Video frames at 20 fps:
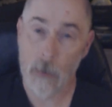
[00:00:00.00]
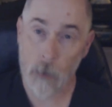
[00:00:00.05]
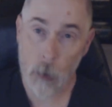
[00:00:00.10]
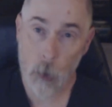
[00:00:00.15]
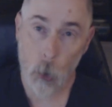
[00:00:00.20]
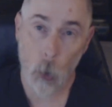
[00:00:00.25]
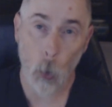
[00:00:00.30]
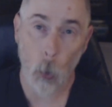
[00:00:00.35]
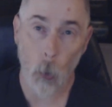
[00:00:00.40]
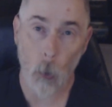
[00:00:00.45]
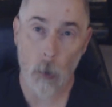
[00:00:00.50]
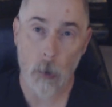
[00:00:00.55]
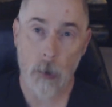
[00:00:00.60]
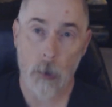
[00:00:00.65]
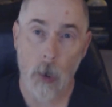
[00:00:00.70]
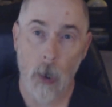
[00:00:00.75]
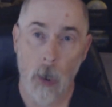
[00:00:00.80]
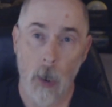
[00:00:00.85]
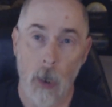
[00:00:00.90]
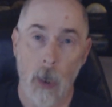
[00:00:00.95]
and the
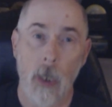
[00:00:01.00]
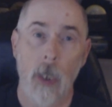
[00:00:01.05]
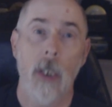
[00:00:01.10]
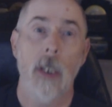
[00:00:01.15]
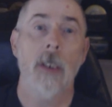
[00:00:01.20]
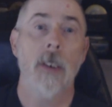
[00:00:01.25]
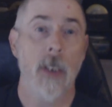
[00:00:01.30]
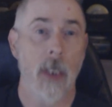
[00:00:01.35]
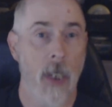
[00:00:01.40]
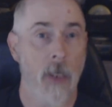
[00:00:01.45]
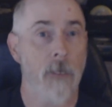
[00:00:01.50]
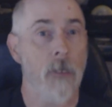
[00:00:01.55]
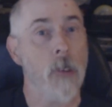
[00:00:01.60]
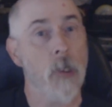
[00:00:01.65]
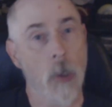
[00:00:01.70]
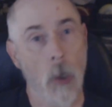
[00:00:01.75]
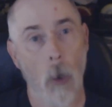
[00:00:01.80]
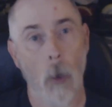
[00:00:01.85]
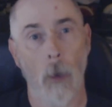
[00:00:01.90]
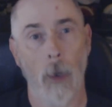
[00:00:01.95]
tools to get
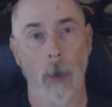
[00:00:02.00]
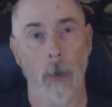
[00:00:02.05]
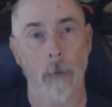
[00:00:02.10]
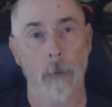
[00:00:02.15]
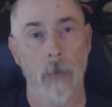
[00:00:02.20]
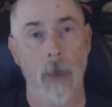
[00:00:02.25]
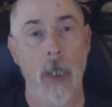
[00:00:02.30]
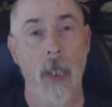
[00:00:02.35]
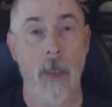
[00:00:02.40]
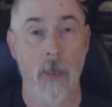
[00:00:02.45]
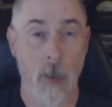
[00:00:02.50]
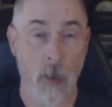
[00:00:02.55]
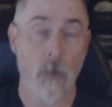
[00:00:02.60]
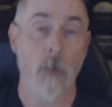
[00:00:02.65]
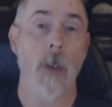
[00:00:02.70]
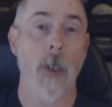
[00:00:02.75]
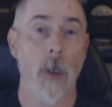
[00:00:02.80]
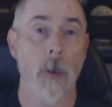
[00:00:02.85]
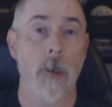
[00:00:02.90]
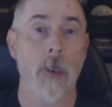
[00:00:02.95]
this going. In this
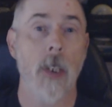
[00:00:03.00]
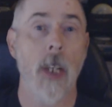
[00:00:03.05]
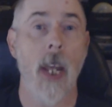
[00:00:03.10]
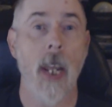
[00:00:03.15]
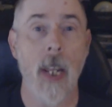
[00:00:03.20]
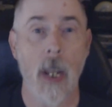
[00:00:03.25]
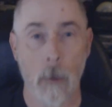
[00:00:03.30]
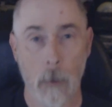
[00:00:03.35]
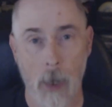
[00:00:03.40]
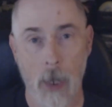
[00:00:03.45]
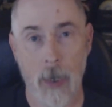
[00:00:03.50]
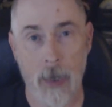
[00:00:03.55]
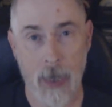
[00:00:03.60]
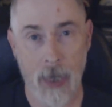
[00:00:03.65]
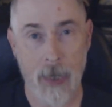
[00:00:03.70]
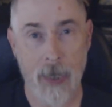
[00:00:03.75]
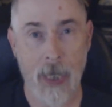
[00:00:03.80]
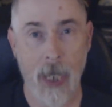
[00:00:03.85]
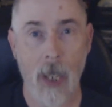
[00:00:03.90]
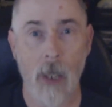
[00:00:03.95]
video today, I'm going to
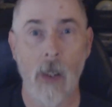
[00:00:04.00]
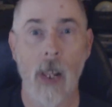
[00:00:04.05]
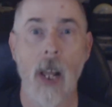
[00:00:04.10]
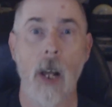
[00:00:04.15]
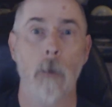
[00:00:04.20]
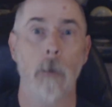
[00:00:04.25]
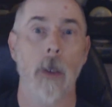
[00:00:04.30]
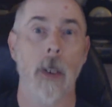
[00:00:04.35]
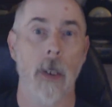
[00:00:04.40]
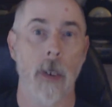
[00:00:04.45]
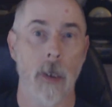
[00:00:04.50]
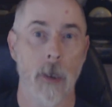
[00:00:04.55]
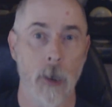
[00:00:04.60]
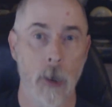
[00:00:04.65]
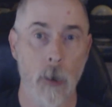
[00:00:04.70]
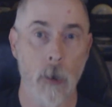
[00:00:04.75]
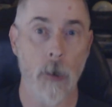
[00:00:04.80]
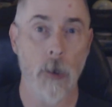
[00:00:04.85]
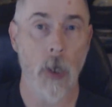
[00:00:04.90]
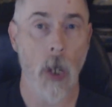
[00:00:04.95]
detail how I'm going to
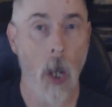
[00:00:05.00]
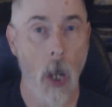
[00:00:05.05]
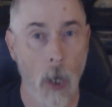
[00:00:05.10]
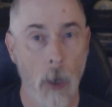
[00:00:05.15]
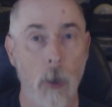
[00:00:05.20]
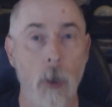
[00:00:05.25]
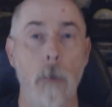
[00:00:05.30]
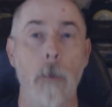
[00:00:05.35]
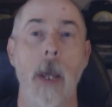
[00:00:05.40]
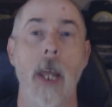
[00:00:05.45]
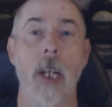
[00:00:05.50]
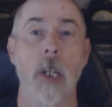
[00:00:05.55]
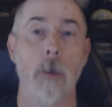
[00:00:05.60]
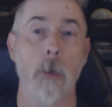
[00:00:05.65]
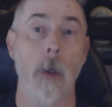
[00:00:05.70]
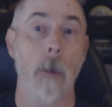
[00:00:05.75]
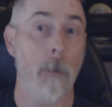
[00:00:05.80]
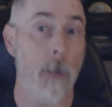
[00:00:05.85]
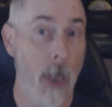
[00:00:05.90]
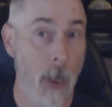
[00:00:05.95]
use a hunger
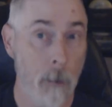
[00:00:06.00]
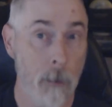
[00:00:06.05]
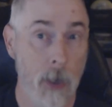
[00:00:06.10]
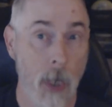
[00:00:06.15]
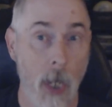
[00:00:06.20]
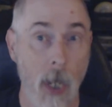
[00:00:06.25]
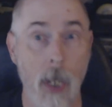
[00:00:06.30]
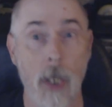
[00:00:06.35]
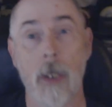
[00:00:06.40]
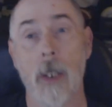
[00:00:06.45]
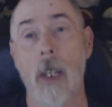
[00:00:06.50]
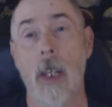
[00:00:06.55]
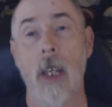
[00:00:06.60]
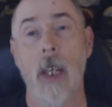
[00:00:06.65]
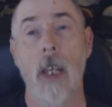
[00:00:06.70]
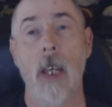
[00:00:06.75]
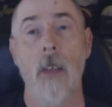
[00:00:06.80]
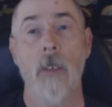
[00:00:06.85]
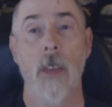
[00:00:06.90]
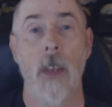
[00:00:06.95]
management peptide
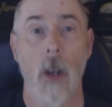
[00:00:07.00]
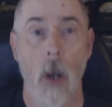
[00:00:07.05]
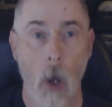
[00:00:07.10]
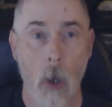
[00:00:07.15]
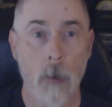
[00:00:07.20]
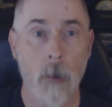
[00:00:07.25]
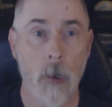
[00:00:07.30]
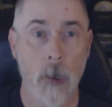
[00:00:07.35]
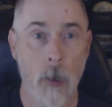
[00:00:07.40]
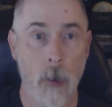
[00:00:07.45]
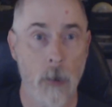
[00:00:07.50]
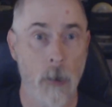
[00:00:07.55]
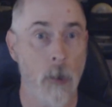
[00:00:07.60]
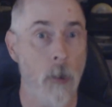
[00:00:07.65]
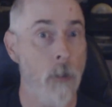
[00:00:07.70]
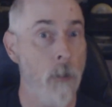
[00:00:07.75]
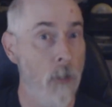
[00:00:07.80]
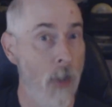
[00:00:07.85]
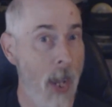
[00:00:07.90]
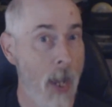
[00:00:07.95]
that also
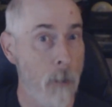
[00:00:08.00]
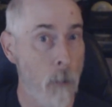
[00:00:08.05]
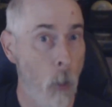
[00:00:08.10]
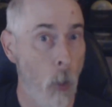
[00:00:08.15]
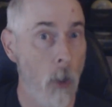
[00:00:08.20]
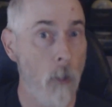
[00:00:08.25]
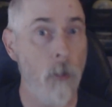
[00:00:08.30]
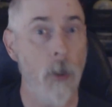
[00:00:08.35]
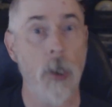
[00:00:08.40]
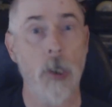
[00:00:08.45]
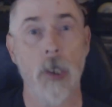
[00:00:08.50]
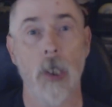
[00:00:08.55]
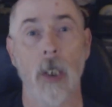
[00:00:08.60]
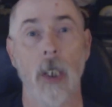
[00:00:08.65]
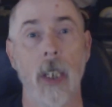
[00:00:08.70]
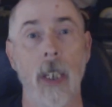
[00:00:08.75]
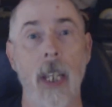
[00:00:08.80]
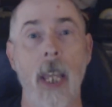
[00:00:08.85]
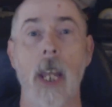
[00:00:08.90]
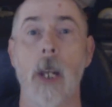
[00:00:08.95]
uses fat more
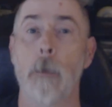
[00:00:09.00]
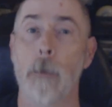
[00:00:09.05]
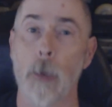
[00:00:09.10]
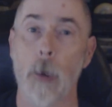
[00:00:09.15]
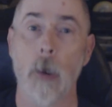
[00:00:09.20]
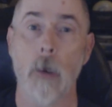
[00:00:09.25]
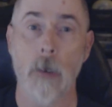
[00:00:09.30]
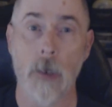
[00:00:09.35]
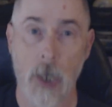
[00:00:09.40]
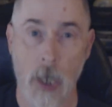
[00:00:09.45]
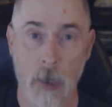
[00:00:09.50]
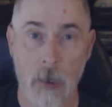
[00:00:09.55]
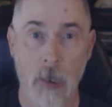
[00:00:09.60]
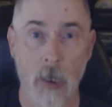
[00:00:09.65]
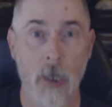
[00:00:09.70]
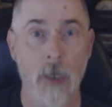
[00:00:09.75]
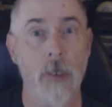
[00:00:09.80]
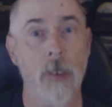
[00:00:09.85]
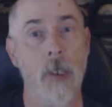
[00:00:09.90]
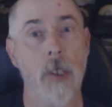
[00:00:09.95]
efficiently and improves
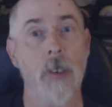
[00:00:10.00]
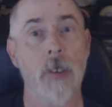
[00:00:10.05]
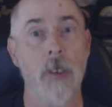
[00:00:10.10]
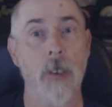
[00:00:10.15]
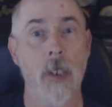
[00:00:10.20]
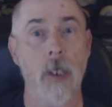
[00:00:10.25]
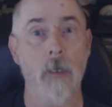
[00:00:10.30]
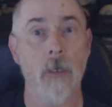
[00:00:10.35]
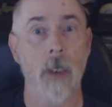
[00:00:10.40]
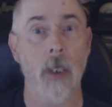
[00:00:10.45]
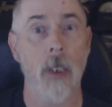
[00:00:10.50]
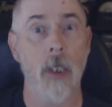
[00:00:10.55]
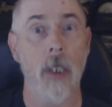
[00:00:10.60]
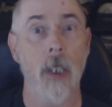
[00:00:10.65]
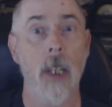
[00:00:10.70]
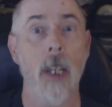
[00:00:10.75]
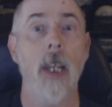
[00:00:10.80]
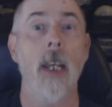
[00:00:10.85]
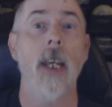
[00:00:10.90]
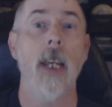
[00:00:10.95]
insulin
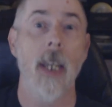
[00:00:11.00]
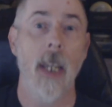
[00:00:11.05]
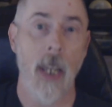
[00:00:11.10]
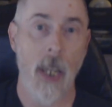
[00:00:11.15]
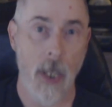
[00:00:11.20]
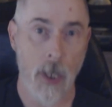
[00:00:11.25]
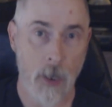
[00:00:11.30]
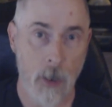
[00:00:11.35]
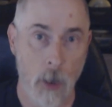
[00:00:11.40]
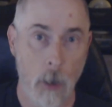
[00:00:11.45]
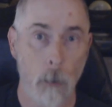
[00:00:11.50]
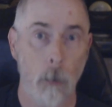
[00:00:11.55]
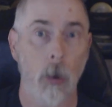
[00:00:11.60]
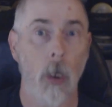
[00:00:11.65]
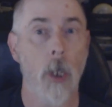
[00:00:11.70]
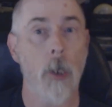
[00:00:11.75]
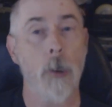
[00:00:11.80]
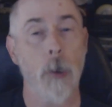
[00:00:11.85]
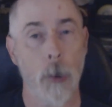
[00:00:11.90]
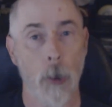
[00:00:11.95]
sensitivity and
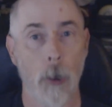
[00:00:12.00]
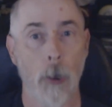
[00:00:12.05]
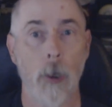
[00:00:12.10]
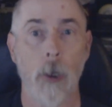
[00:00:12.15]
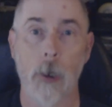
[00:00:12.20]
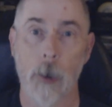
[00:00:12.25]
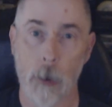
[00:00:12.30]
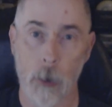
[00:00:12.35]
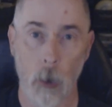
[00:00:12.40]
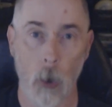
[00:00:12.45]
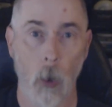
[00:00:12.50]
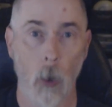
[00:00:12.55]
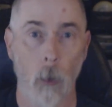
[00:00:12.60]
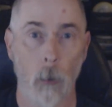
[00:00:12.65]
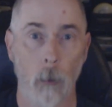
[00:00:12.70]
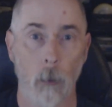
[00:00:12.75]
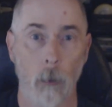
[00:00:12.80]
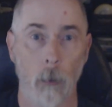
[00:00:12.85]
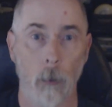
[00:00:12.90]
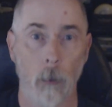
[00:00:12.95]
blood sugar
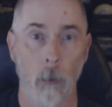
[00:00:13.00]
control.